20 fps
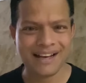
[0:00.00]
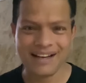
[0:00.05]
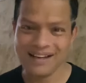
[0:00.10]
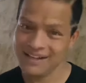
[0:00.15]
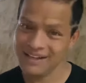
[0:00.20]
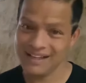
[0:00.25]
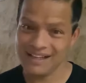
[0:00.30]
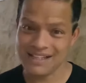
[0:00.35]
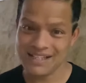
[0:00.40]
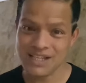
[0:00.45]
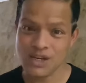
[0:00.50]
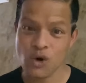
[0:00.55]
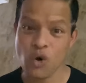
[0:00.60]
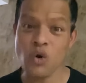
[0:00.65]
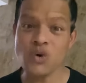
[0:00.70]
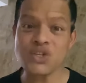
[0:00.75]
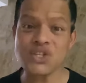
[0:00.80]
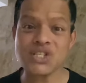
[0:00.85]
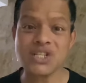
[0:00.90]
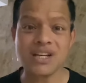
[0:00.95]
Yes,
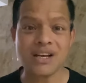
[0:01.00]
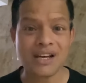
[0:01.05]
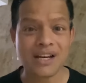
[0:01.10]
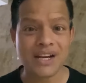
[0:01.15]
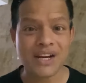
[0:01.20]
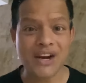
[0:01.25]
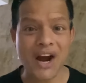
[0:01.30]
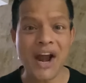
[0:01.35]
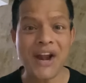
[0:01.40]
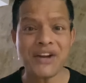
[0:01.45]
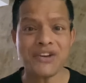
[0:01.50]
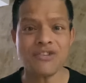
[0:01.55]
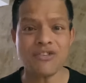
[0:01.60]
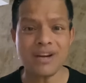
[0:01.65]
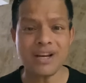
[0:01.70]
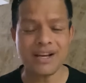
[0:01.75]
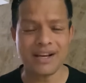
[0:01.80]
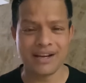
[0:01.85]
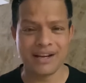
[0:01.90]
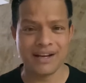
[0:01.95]
host
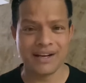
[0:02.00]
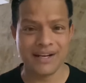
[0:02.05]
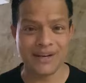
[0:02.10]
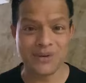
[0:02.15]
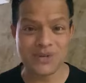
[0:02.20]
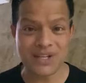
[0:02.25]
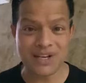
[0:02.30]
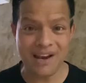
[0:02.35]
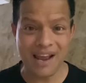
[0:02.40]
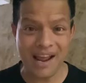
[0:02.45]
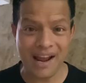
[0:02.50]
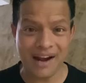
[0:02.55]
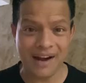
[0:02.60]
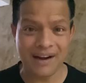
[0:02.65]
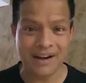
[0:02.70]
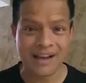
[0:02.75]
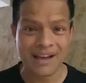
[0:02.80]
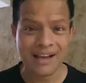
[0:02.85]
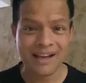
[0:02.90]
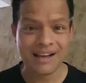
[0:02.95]
country, New Zealand,
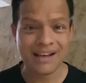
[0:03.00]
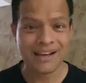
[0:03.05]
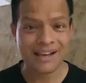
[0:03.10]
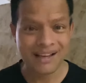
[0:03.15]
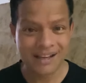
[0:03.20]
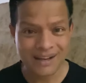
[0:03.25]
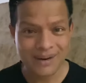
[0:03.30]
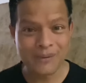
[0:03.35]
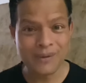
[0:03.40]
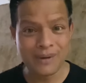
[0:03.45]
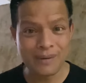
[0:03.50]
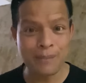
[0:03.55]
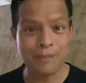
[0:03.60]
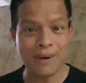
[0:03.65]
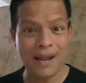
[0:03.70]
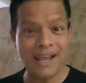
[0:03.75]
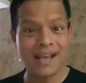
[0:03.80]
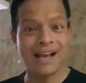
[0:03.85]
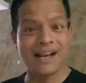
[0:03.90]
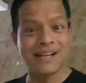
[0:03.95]
will be
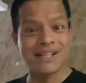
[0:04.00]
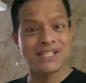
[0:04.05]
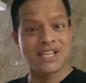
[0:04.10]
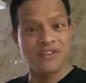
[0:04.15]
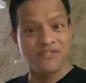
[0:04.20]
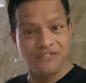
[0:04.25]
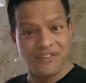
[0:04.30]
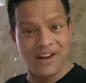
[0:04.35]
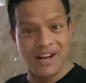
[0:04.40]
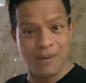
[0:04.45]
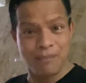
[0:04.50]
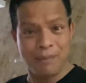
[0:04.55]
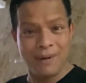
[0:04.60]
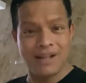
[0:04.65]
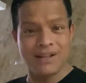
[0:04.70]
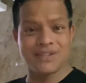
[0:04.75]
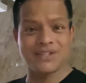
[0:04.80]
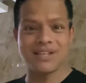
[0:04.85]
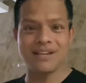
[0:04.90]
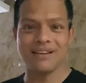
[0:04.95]
playing against
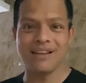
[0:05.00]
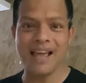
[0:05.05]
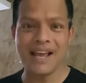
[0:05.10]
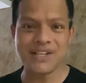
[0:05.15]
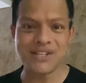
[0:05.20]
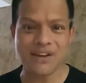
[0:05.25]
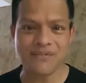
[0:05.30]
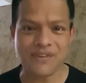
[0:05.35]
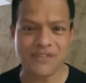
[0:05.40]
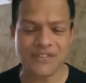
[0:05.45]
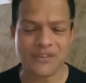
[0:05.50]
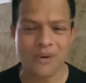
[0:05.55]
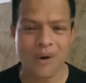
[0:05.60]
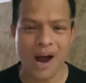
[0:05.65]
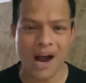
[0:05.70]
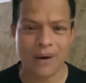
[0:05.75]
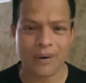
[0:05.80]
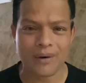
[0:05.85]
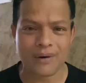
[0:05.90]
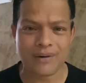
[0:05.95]
Philippines later after a few
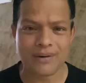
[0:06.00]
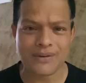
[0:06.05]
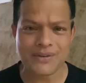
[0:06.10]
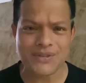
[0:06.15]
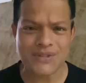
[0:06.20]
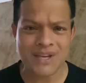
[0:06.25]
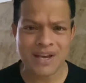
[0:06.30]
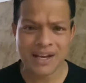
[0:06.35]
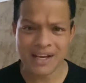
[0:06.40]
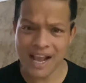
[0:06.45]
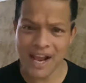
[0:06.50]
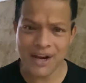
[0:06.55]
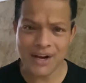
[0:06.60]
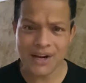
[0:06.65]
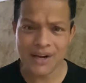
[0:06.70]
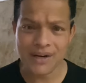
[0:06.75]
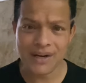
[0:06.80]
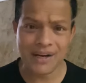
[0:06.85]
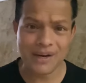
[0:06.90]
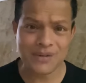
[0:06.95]
hours. Can
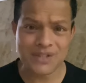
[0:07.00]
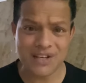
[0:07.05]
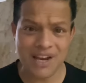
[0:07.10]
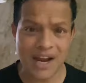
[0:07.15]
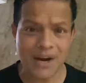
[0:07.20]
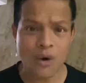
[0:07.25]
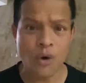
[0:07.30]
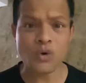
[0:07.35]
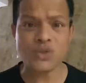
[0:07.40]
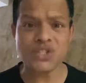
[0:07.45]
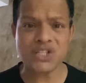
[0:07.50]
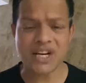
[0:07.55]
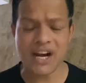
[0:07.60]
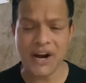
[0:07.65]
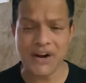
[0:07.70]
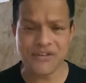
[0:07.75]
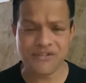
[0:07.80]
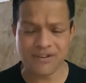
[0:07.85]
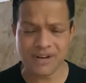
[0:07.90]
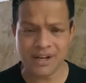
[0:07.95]
New Zealand host
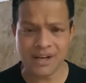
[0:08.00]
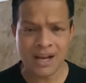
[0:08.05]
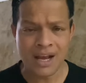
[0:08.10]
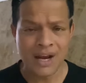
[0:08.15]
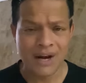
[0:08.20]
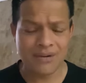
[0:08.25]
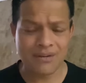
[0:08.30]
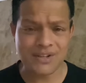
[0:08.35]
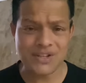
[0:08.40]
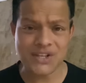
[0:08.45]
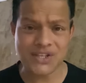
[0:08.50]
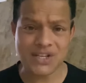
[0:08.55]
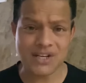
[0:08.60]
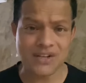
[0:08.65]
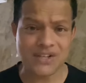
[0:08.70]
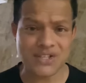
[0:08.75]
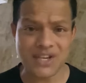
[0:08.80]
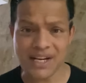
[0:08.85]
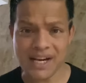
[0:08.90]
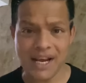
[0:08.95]
country register
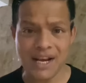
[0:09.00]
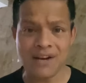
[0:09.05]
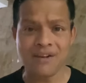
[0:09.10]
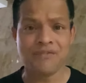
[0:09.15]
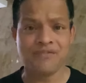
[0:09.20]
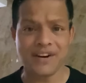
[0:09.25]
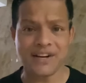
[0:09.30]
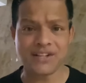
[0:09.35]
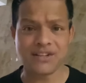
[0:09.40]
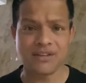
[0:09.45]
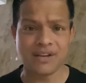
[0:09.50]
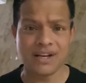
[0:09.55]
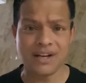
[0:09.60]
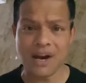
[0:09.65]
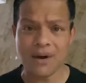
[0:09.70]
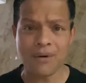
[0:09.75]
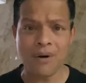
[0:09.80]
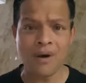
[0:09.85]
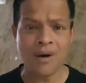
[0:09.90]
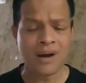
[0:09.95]
second victory in a
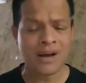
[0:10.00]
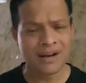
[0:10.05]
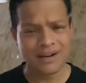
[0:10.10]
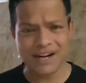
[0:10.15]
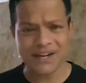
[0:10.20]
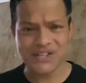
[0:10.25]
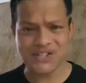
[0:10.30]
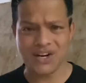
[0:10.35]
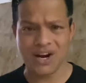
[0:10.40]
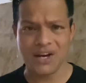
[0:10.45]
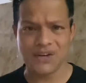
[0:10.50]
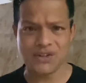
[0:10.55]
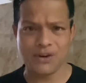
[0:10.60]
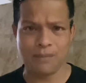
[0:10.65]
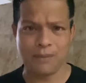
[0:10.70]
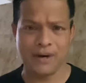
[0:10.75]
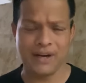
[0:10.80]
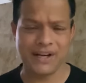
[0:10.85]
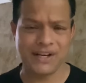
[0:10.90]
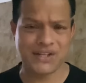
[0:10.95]
row? Let's cast your
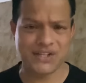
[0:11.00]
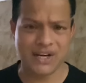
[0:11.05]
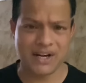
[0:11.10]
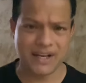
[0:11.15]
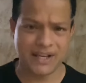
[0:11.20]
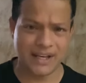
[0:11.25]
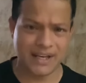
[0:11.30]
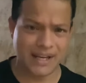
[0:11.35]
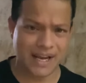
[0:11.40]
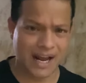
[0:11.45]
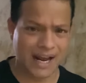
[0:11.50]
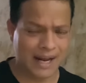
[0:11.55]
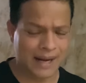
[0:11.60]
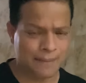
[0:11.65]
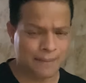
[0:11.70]
prediction here.